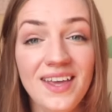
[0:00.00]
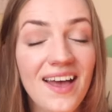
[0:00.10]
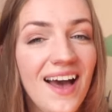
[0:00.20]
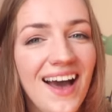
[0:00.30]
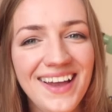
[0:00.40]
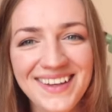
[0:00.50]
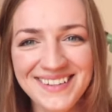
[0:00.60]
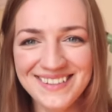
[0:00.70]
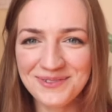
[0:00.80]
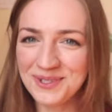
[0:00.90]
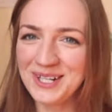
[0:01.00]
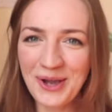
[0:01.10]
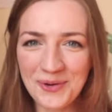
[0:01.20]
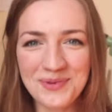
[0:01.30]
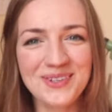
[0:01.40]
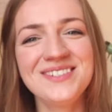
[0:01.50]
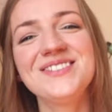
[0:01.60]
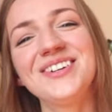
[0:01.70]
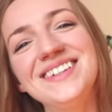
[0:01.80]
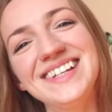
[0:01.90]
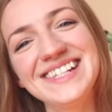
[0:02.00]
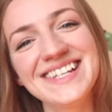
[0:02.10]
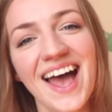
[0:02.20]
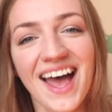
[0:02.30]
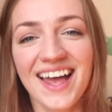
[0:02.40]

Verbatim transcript: Yeah, I really hope you enjoyed it.